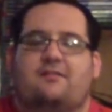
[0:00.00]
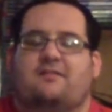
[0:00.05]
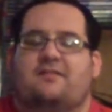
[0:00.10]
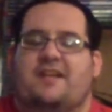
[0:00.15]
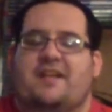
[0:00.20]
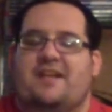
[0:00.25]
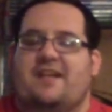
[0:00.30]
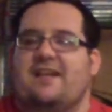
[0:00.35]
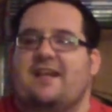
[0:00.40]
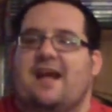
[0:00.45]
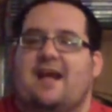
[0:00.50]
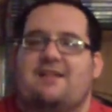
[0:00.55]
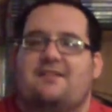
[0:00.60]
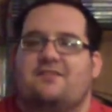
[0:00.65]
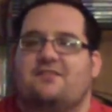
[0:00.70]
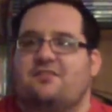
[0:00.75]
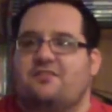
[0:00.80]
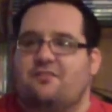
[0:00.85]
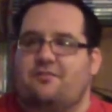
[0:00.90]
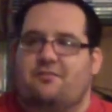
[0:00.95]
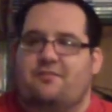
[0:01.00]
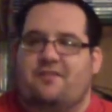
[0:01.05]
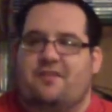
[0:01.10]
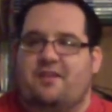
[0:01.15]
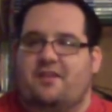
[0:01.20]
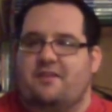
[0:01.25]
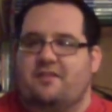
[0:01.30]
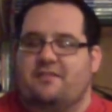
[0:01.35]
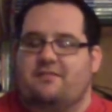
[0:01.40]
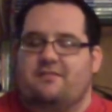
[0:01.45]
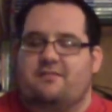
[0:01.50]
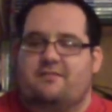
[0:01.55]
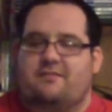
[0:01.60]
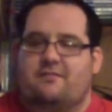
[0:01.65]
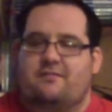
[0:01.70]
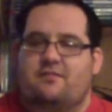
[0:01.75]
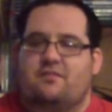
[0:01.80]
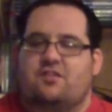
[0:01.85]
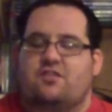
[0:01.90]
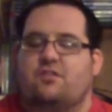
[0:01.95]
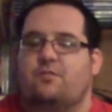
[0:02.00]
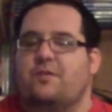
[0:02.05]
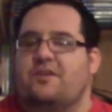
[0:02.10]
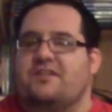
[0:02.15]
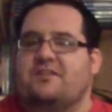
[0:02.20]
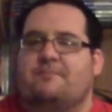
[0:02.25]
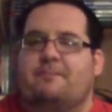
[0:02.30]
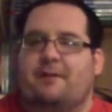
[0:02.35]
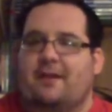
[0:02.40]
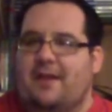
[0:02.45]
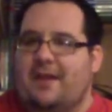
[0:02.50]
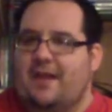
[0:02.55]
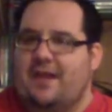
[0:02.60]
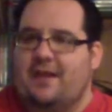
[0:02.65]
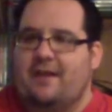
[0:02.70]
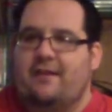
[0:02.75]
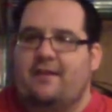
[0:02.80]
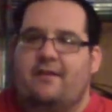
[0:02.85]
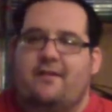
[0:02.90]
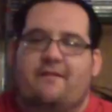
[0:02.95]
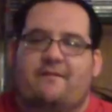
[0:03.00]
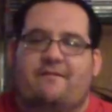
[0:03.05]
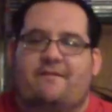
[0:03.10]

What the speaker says: leading that to the Switchblade